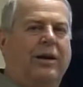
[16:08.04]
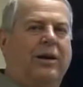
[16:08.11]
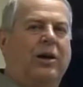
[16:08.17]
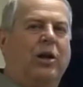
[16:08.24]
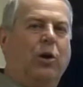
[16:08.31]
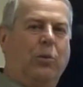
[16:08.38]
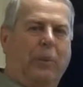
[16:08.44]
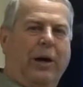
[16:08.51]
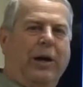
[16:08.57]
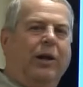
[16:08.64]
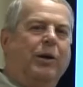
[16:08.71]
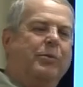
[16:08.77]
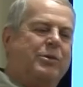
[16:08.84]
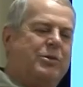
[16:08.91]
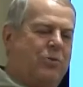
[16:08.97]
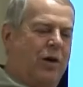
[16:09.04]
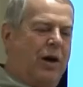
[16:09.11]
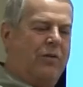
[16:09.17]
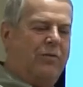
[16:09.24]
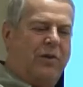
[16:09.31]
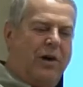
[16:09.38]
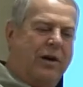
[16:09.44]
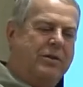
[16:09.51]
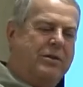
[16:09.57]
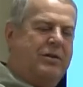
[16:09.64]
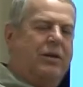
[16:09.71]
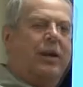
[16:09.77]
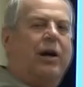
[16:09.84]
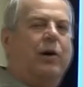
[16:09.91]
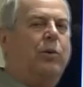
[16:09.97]
Hello, my name is Ron Voss,
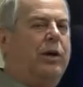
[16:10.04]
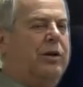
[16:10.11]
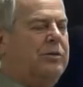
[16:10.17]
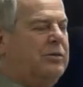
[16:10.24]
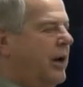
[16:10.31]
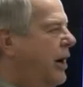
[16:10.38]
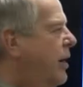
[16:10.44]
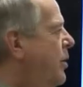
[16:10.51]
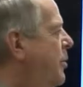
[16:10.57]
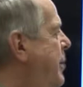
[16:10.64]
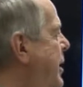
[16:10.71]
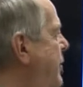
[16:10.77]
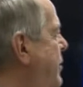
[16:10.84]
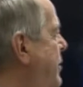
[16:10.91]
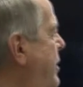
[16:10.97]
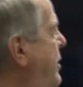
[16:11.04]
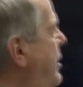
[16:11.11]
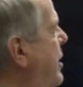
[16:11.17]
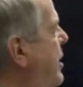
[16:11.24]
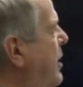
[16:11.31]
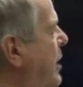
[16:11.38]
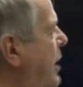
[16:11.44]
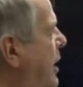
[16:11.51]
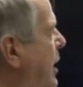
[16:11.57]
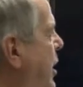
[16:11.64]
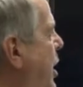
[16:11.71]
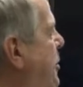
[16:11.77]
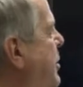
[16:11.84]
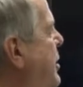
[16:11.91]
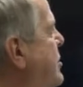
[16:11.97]
and I want to talk about the
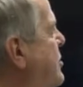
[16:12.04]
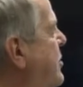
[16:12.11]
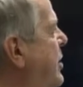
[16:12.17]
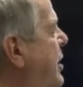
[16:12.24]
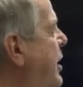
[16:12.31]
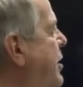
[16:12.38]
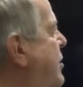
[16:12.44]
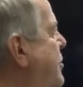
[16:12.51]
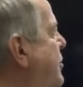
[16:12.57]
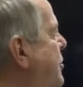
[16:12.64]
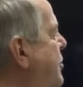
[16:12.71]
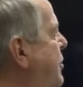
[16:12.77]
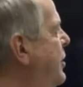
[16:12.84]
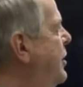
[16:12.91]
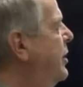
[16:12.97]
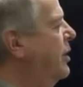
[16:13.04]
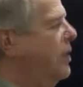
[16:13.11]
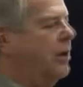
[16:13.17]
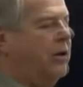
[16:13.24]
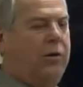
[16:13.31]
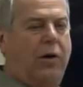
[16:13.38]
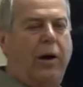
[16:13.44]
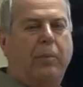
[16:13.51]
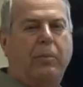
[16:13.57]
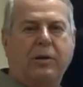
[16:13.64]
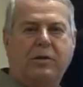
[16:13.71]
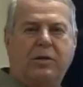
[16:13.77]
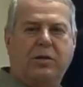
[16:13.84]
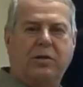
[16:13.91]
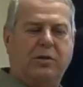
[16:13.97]
economics related to the cropping
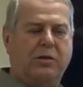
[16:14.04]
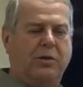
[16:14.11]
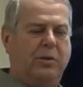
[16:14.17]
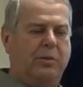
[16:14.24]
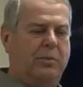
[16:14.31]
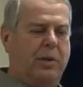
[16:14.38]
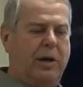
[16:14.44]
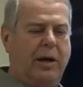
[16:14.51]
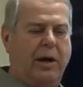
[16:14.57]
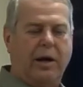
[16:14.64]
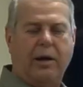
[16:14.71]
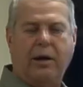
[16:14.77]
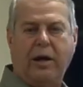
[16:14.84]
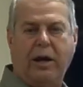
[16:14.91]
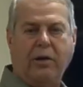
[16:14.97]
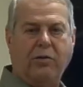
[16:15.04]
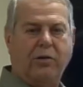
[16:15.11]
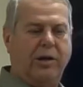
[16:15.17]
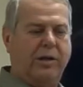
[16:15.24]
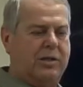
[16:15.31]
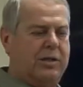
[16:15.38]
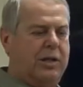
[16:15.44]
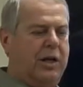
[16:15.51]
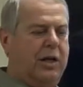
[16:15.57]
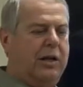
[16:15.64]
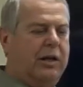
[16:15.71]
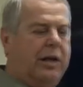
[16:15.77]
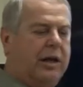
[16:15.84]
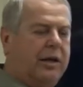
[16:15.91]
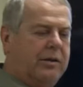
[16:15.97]
system nitrate study
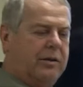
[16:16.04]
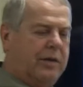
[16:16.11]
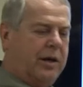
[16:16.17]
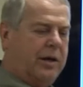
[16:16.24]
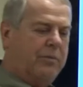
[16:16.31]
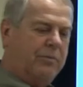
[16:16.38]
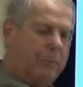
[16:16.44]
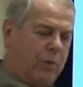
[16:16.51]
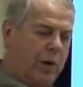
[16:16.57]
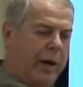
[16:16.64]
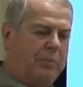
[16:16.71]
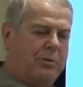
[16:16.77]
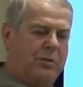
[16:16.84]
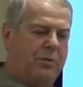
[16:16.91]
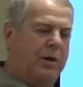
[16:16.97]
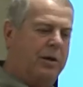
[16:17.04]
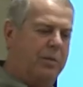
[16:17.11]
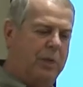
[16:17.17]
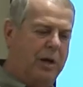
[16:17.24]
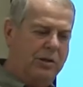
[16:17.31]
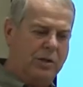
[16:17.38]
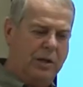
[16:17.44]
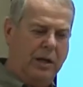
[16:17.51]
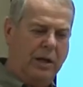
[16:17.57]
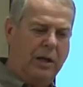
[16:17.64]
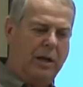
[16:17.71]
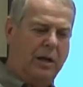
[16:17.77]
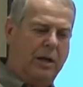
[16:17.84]
that Rob's already mentioned.